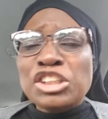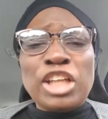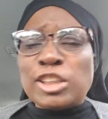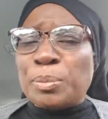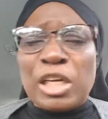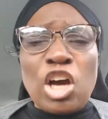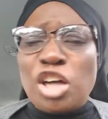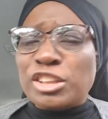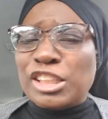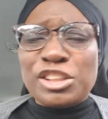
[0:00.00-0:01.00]
Just
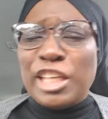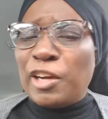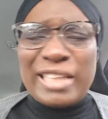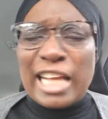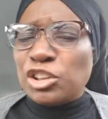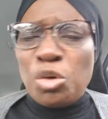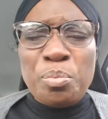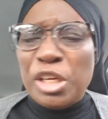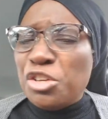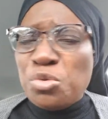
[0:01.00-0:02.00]
because it's there, that don't
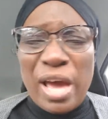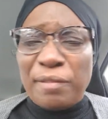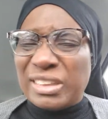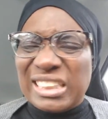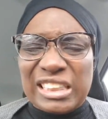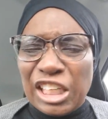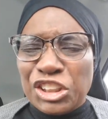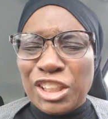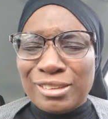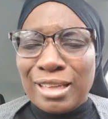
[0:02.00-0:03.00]
mean you have to
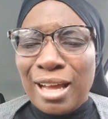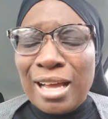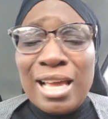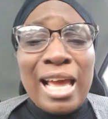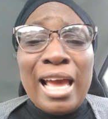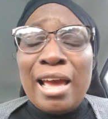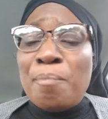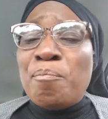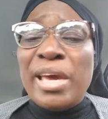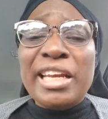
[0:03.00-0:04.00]
touch it. Uh,
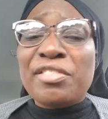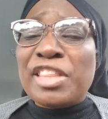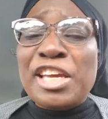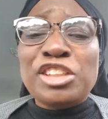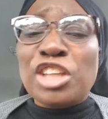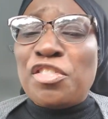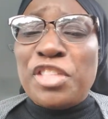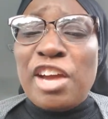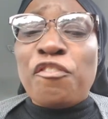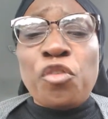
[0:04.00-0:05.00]
many things are
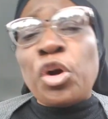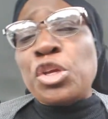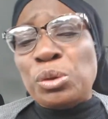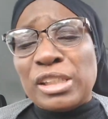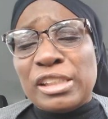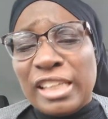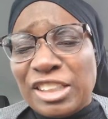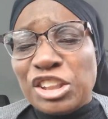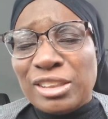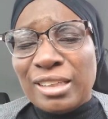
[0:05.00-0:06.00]
there for you to
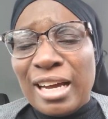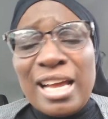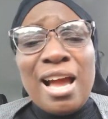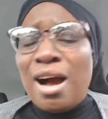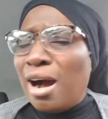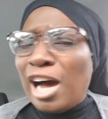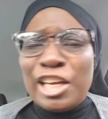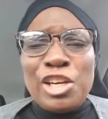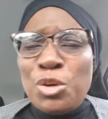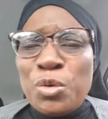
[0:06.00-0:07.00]
touch it. Uh,
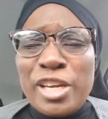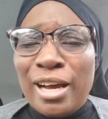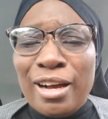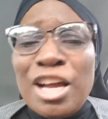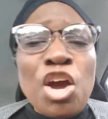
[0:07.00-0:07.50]
hallelujah.